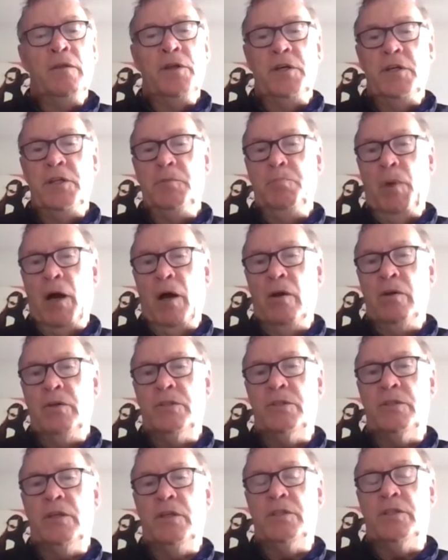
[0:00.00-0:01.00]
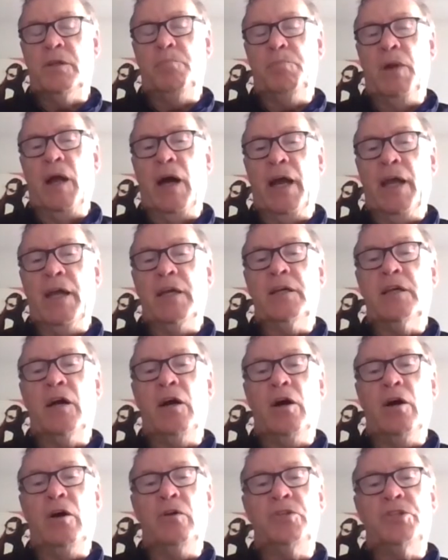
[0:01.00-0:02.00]
these blokes as a playing
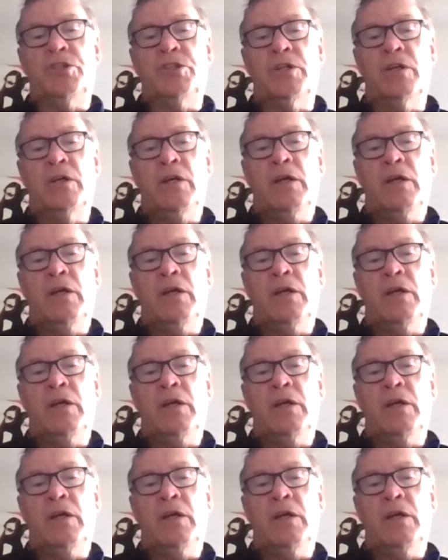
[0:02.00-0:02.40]
coach.